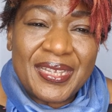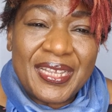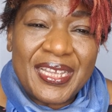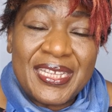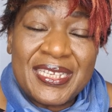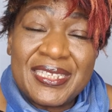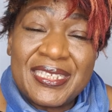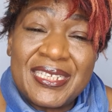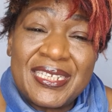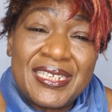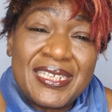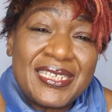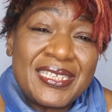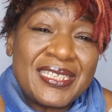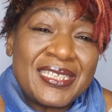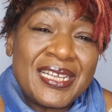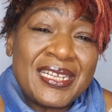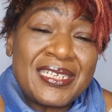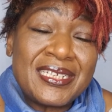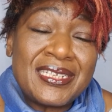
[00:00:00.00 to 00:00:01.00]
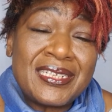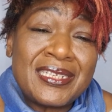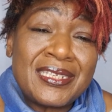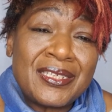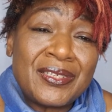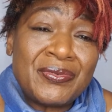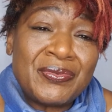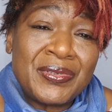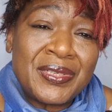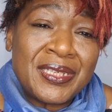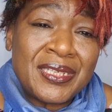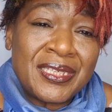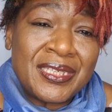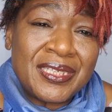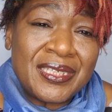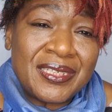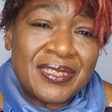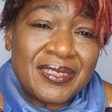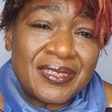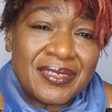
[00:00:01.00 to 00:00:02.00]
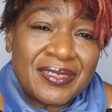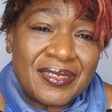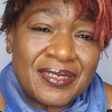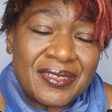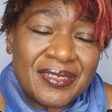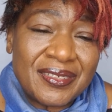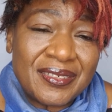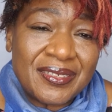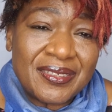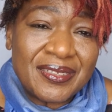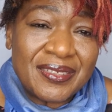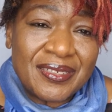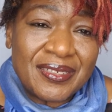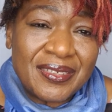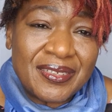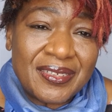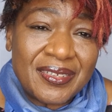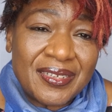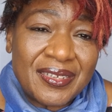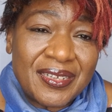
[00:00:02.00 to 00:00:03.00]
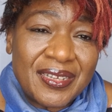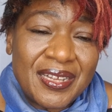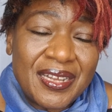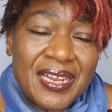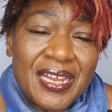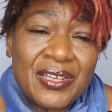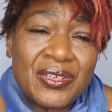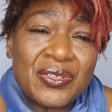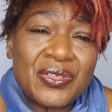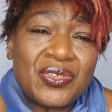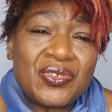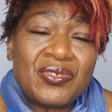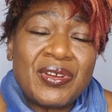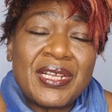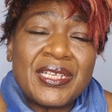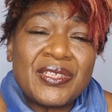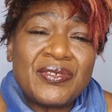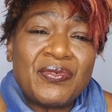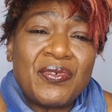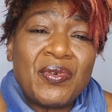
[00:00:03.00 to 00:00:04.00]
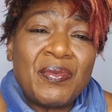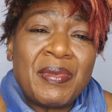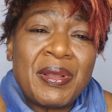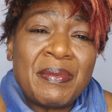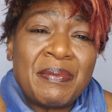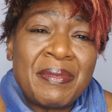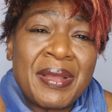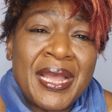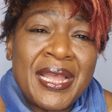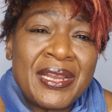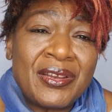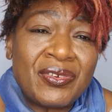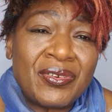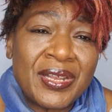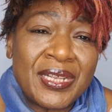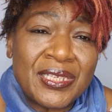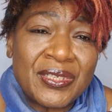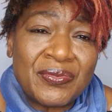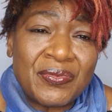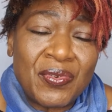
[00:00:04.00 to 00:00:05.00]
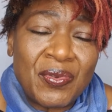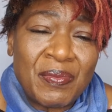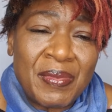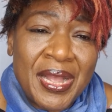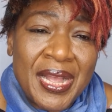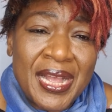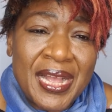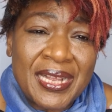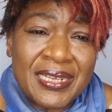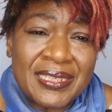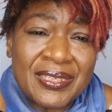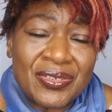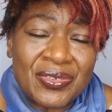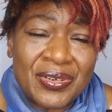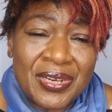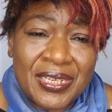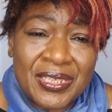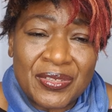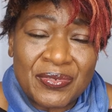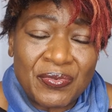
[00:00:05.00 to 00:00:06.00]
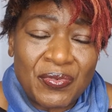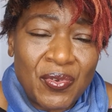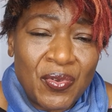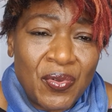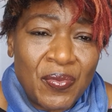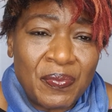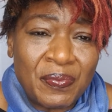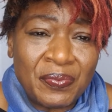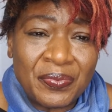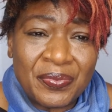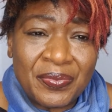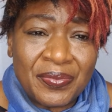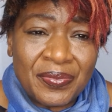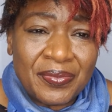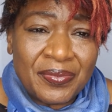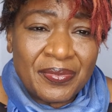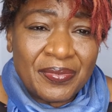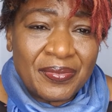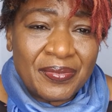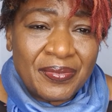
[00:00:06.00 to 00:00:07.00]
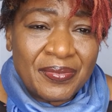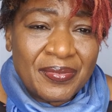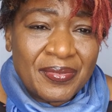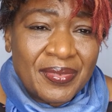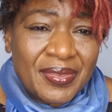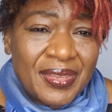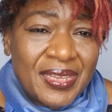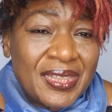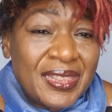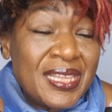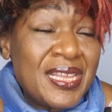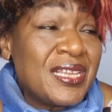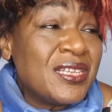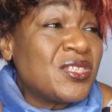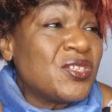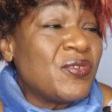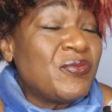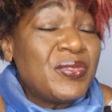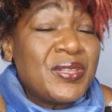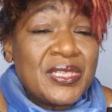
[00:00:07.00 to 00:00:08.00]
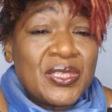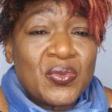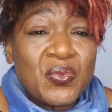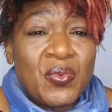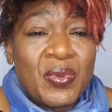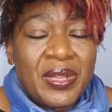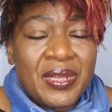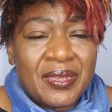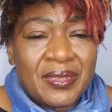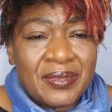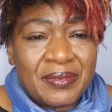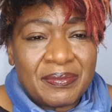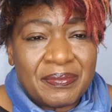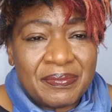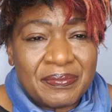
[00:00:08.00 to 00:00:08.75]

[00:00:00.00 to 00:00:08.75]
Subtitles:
Indeed, he said, it is finished. Let us transform our mind, transform our hearts, transform the things of this world.